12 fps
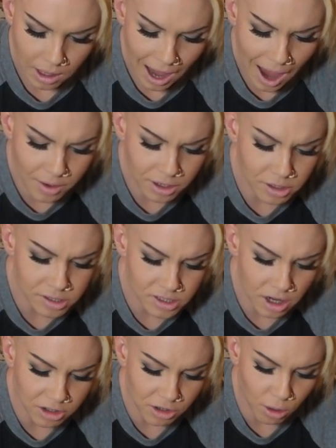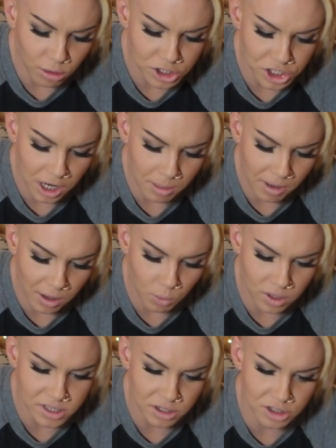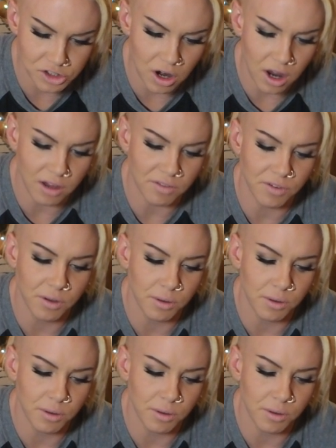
How did you start your own gym, and what's your drive?